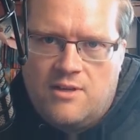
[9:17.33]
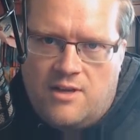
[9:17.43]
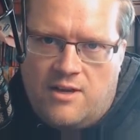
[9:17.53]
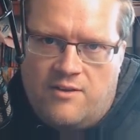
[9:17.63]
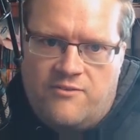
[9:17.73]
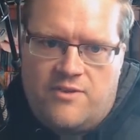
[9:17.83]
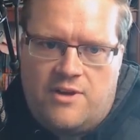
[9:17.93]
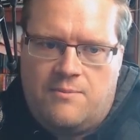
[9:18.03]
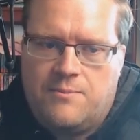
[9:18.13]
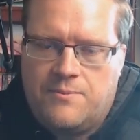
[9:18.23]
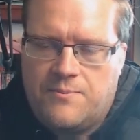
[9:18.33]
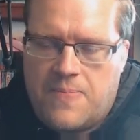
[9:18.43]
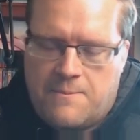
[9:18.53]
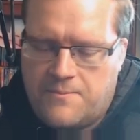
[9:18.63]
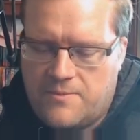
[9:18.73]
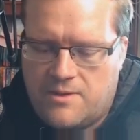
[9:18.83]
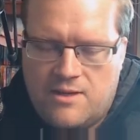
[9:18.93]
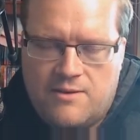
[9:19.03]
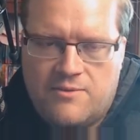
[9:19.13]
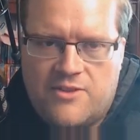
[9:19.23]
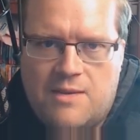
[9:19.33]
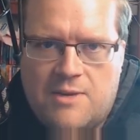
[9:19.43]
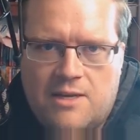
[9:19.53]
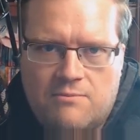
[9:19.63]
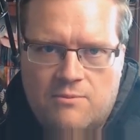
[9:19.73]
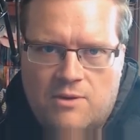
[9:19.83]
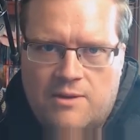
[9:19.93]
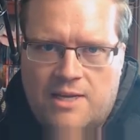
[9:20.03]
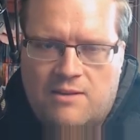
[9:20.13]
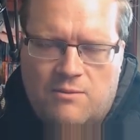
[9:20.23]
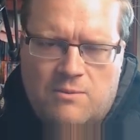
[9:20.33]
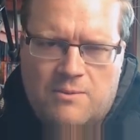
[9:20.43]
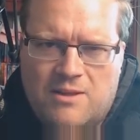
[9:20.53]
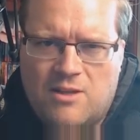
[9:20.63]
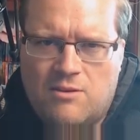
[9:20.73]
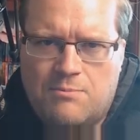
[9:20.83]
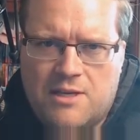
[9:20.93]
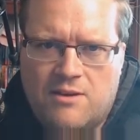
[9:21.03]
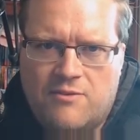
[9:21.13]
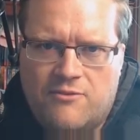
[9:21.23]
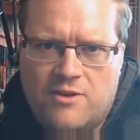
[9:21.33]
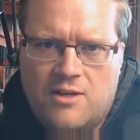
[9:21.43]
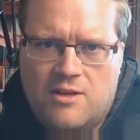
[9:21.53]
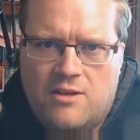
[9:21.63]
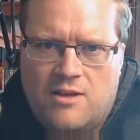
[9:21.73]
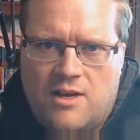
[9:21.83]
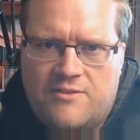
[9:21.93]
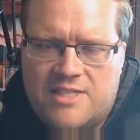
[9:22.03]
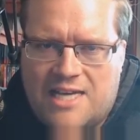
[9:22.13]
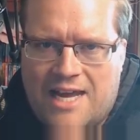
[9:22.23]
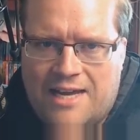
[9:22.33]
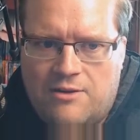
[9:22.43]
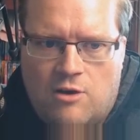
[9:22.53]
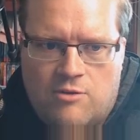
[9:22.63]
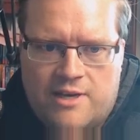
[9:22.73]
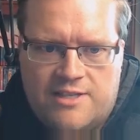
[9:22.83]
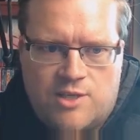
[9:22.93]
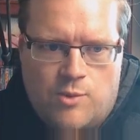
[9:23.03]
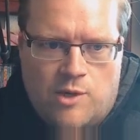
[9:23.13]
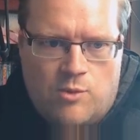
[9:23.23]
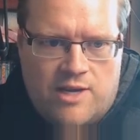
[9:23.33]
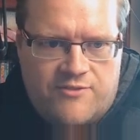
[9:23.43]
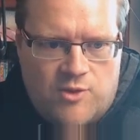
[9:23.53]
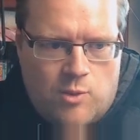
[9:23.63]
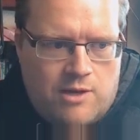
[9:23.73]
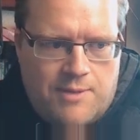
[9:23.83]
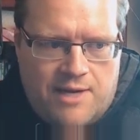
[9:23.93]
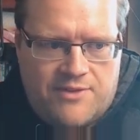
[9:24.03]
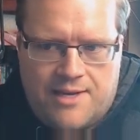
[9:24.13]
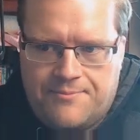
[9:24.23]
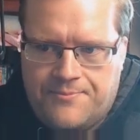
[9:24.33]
theming, not a little bit of design already, so we won't have to worry about that.